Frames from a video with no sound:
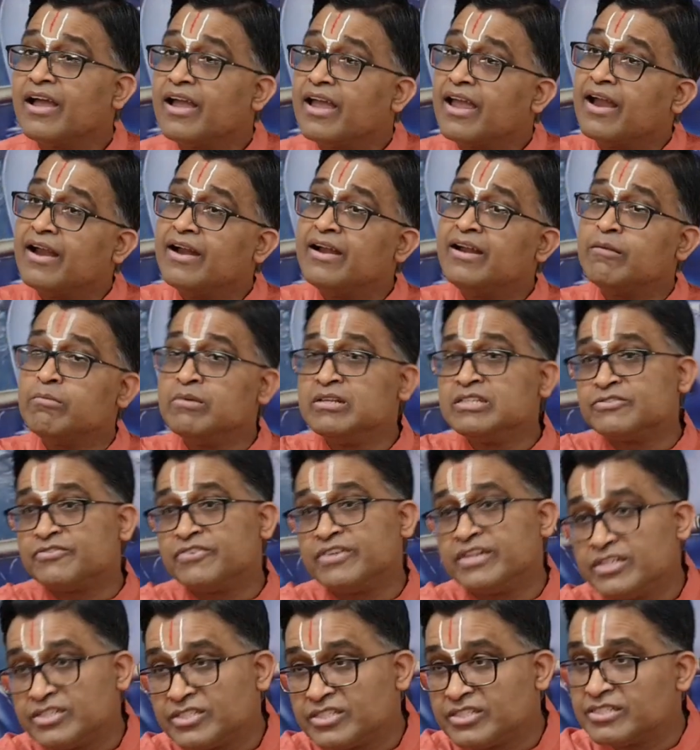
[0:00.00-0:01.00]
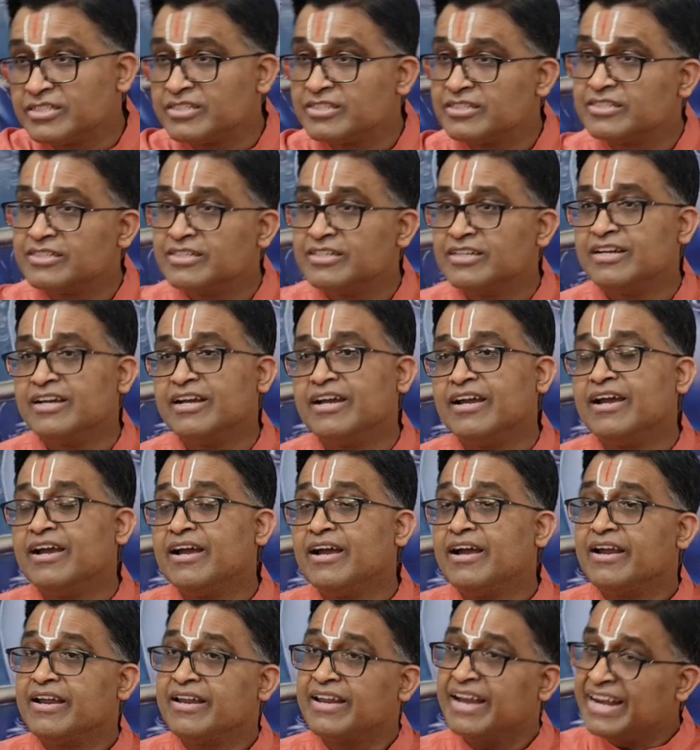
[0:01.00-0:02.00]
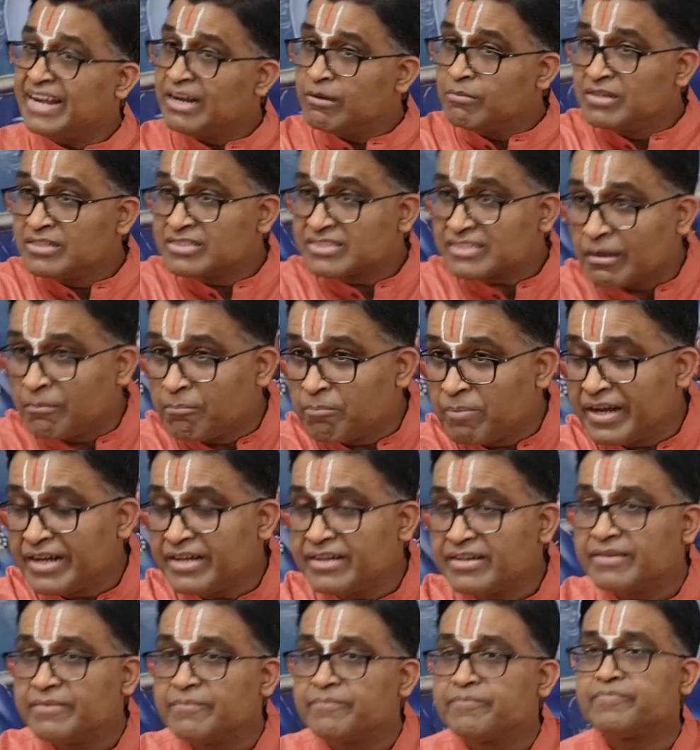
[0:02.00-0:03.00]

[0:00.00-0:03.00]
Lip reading: End means finish. End means complete.